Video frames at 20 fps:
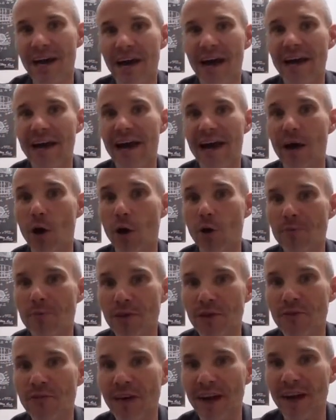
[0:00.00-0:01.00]
I hope
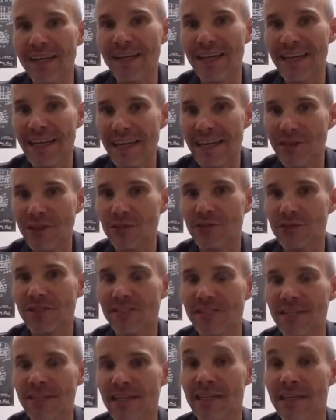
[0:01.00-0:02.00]
that you find it
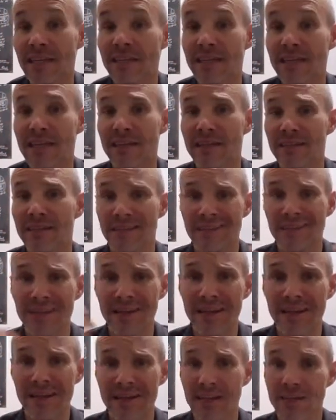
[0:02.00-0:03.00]
interesting and that
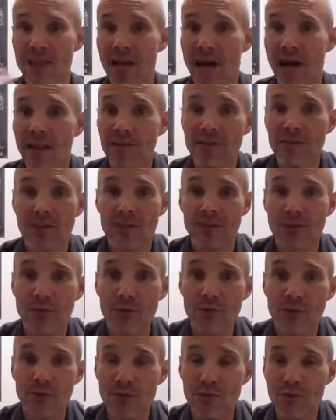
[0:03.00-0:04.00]
it kind of challenges
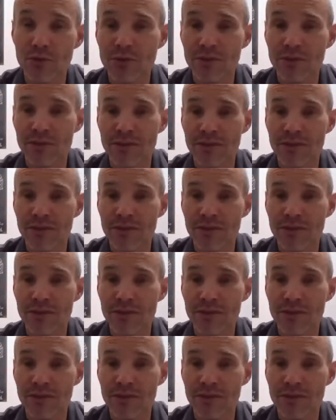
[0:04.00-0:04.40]
you to